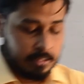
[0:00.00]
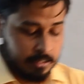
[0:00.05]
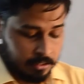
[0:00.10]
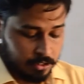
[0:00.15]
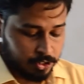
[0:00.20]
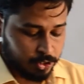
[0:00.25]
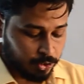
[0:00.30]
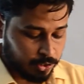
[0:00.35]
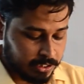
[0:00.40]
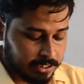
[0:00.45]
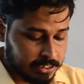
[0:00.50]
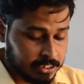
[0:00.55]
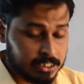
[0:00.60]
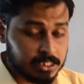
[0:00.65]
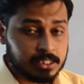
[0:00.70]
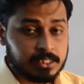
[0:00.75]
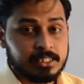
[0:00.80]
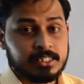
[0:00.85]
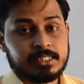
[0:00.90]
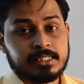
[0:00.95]
So this
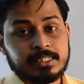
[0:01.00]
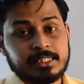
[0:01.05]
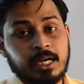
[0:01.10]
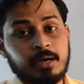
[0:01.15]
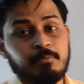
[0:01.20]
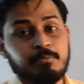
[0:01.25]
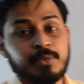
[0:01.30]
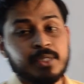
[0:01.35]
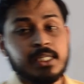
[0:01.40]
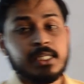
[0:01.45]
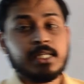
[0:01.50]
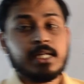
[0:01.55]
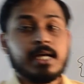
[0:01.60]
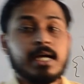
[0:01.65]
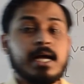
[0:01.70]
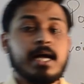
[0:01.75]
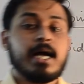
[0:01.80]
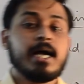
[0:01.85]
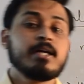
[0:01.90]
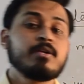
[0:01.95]
is the example.
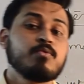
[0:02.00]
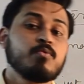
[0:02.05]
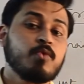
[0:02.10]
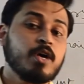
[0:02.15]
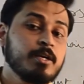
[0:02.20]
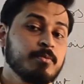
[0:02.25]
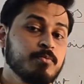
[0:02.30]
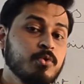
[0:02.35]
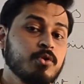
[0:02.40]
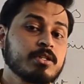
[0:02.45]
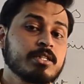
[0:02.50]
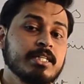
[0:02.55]
And one more